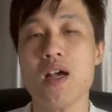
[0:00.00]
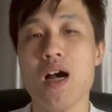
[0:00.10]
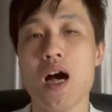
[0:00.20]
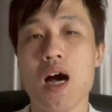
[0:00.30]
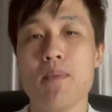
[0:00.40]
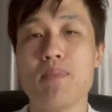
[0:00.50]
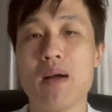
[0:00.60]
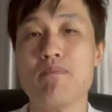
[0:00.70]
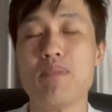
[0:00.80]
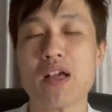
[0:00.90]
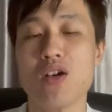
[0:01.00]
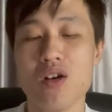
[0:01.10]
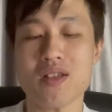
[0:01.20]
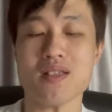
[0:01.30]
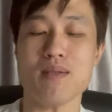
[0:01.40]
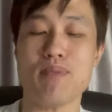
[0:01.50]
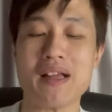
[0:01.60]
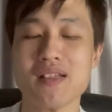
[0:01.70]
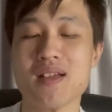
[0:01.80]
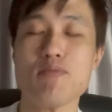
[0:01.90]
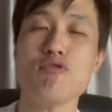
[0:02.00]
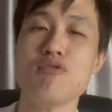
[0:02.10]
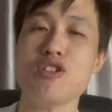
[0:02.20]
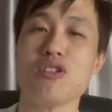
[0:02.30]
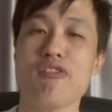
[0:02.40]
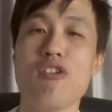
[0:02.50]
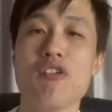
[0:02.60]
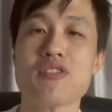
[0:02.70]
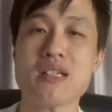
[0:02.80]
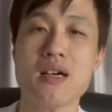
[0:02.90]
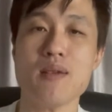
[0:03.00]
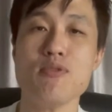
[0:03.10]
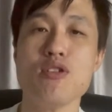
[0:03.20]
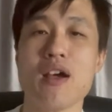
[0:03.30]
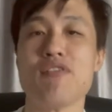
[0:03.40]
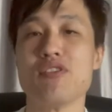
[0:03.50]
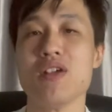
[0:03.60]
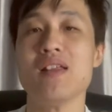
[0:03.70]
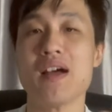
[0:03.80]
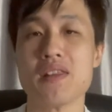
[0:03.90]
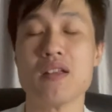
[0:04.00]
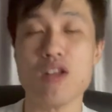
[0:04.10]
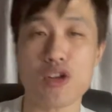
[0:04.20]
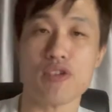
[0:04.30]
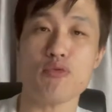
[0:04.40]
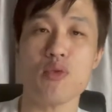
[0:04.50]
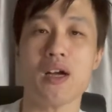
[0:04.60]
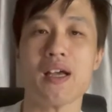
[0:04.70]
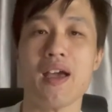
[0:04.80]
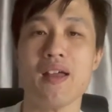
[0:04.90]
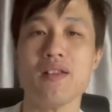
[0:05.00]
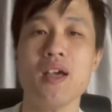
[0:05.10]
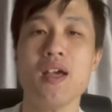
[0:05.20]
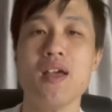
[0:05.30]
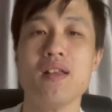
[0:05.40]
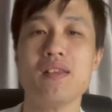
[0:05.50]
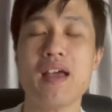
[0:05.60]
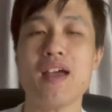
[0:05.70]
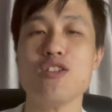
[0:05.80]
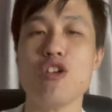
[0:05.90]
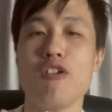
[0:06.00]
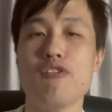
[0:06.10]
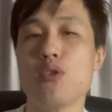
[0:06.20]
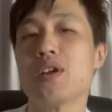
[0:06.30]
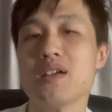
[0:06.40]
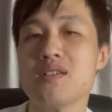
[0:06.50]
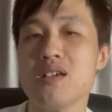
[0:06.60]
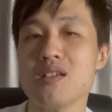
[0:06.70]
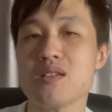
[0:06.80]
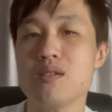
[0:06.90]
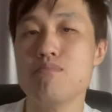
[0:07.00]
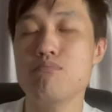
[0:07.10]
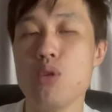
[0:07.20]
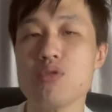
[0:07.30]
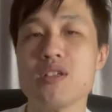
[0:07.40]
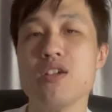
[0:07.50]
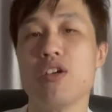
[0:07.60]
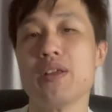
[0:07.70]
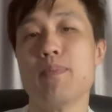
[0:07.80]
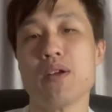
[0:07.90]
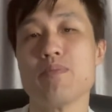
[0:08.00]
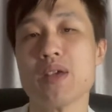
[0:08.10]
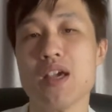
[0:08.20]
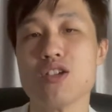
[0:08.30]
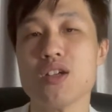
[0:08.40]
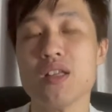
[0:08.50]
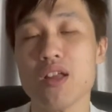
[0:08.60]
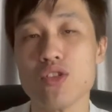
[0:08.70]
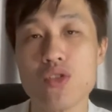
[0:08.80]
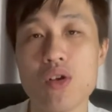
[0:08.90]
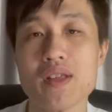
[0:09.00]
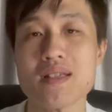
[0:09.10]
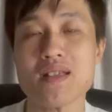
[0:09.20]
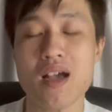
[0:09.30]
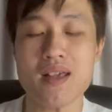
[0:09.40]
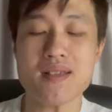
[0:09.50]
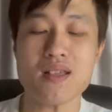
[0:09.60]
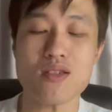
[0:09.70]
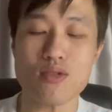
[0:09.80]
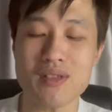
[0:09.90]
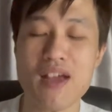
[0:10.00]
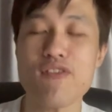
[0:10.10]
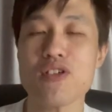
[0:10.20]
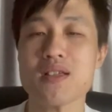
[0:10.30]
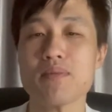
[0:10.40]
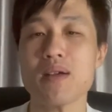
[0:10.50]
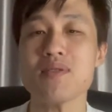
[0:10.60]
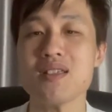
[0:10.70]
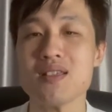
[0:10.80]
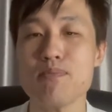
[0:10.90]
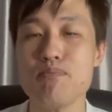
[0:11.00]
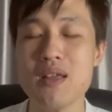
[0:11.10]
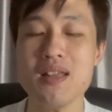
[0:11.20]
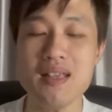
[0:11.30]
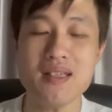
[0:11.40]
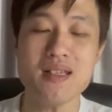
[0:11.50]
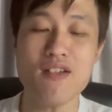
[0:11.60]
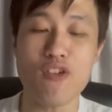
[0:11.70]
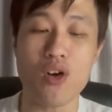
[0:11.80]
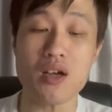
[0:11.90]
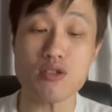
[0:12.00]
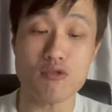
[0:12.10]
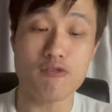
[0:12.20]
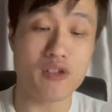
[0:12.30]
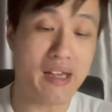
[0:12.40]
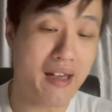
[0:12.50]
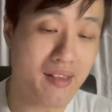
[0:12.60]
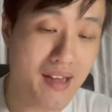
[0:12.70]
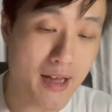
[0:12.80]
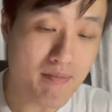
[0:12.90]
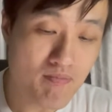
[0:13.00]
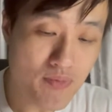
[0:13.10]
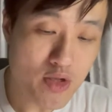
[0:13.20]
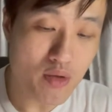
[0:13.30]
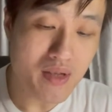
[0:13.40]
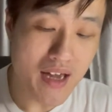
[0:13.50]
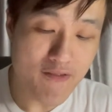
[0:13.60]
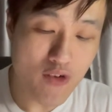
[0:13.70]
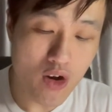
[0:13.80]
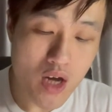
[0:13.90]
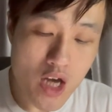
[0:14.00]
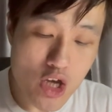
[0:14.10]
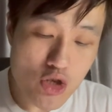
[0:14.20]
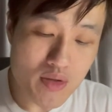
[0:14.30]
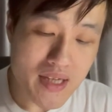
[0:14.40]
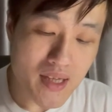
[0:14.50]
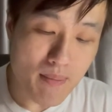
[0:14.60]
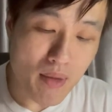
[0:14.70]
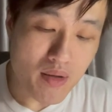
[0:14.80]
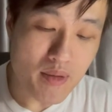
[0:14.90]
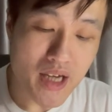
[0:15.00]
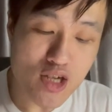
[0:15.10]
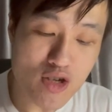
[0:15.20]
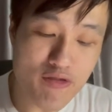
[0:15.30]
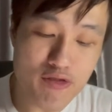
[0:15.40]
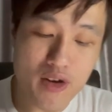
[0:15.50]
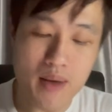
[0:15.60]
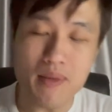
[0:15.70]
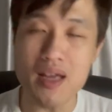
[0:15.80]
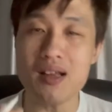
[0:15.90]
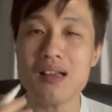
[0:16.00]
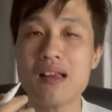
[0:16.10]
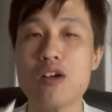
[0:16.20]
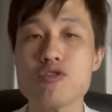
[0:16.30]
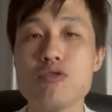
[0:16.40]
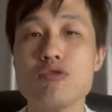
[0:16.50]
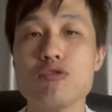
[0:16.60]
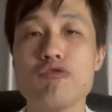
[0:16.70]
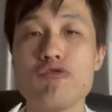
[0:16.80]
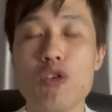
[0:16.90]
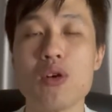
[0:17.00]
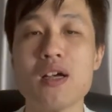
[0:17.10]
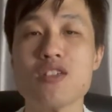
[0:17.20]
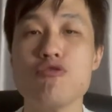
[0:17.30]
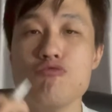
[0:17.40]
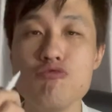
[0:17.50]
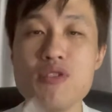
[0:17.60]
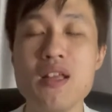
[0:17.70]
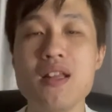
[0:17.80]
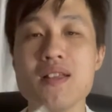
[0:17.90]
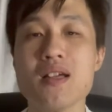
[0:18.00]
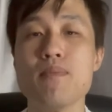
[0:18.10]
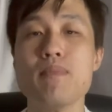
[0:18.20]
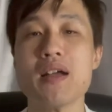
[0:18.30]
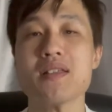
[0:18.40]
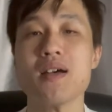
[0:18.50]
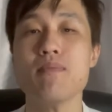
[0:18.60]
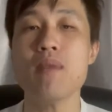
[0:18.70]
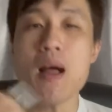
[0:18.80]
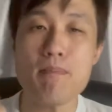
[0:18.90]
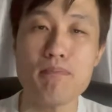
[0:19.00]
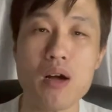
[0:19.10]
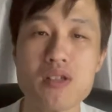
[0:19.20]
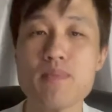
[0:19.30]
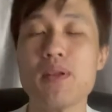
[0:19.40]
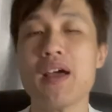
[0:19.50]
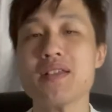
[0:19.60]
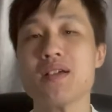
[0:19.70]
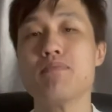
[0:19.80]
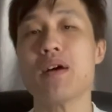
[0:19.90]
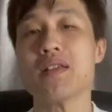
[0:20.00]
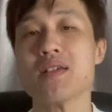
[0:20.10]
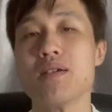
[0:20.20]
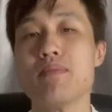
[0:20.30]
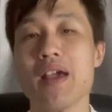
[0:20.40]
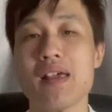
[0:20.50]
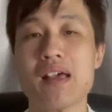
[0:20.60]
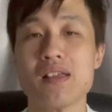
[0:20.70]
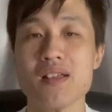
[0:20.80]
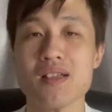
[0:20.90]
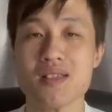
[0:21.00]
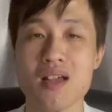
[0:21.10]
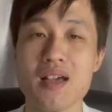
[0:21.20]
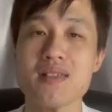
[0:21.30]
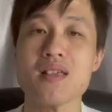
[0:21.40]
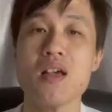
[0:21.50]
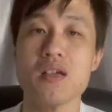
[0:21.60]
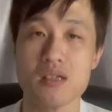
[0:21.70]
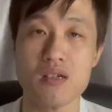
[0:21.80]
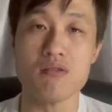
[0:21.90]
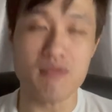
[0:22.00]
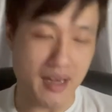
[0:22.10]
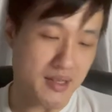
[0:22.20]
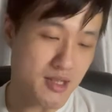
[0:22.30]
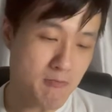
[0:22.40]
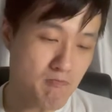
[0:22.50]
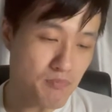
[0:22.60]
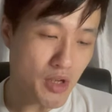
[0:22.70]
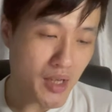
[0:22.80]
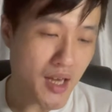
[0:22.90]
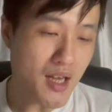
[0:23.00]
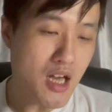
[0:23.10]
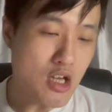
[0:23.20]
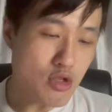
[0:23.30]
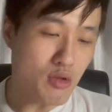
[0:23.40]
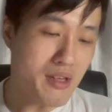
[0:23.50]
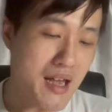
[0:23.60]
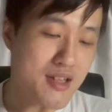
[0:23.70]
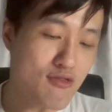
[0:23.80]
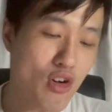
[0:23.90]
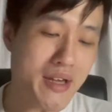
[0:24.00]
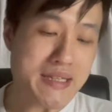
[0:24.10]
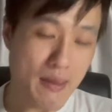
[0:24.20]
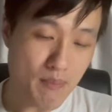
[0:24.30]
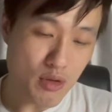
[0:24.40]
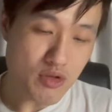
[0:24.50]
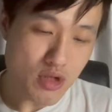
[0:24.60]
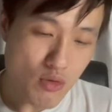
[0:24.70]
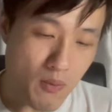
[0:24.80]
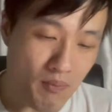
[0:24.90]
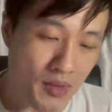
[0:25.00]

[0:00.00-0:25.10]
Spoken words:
But because by the time you reach the fourth term, you have already done a lot of work, and then your focus is mostly on the multiplication and not the signs. So therefore, sometimes it's a bit easy for us to forget that. So therefore, using the multiplication frame, it allows you to focus really term by term, multiplying term by term, and getting the signs correct. Okay, so that's for example 2.